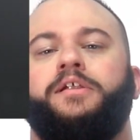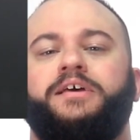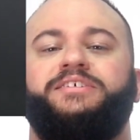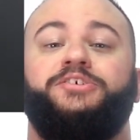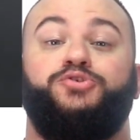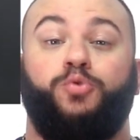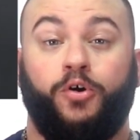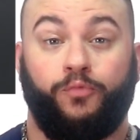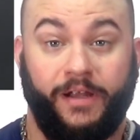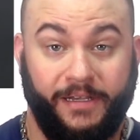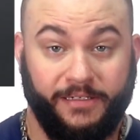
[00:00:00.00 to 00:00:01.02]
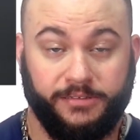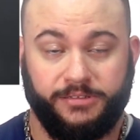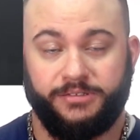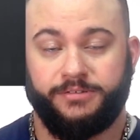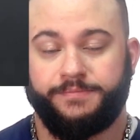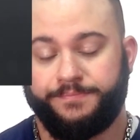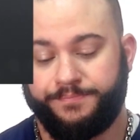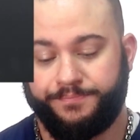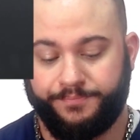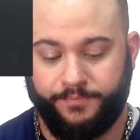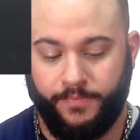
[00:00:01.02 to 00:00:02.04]
let's get to our ratings.
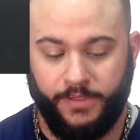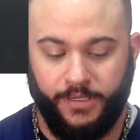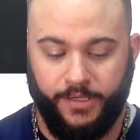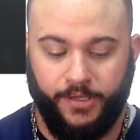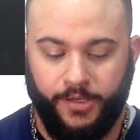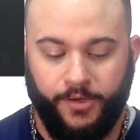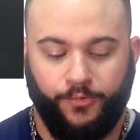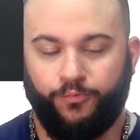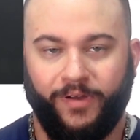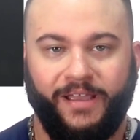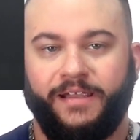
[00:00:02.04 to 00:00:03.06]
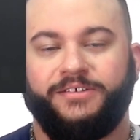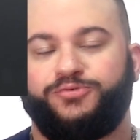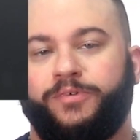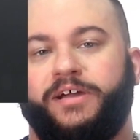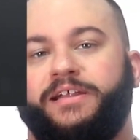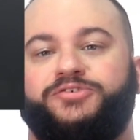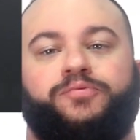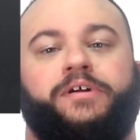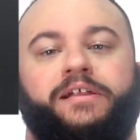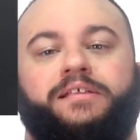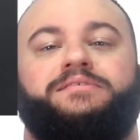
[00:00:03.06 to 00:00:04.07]

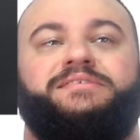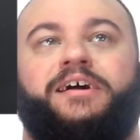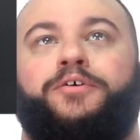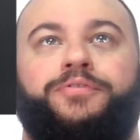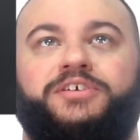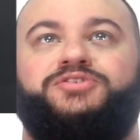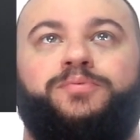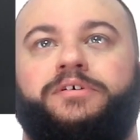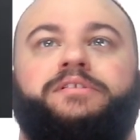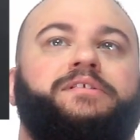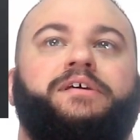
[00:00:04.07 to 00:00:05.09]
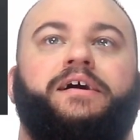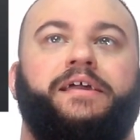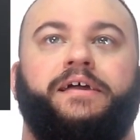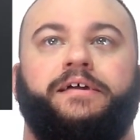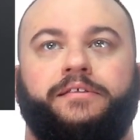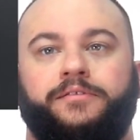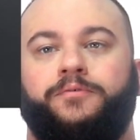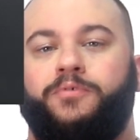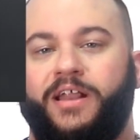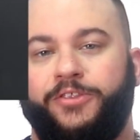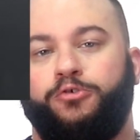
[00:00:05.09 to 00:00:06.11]
Ratings. Now this one, again,
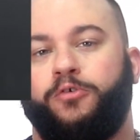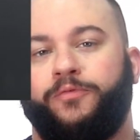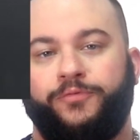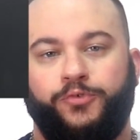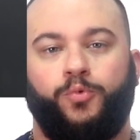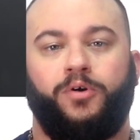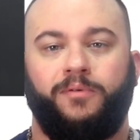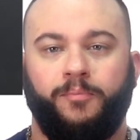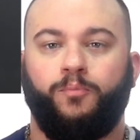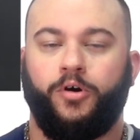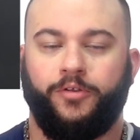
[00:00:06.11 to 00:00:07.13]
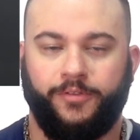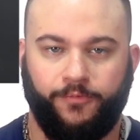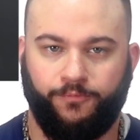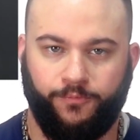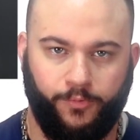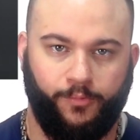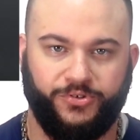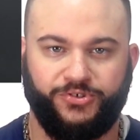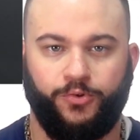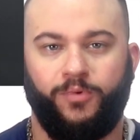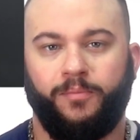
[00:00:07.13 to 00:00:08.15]
when I do a review on the
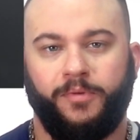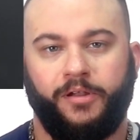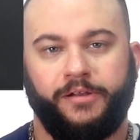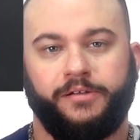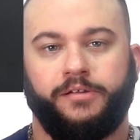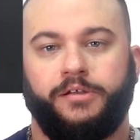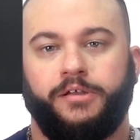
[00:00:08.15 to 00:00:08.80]
original 1 million,